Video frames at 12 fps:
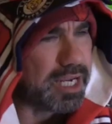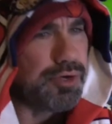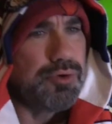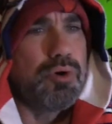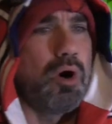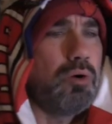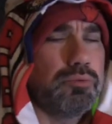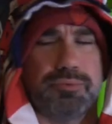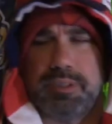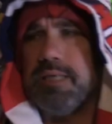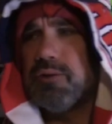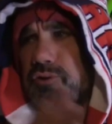and you know
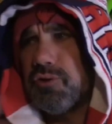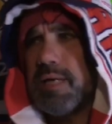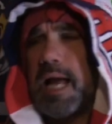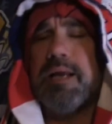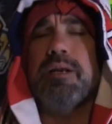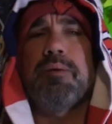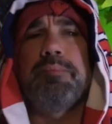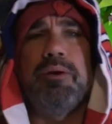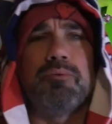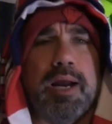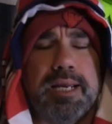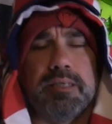things are not going to be
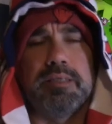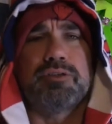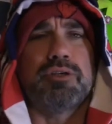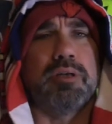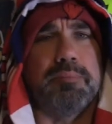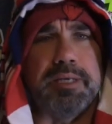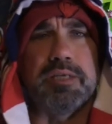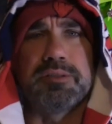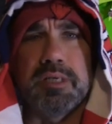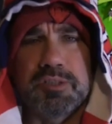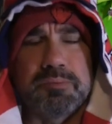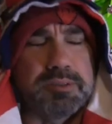right and there's going to be
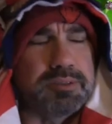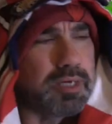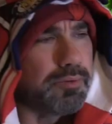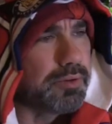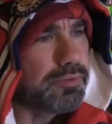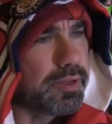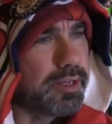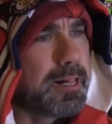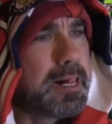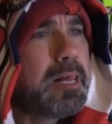adjustments and everything.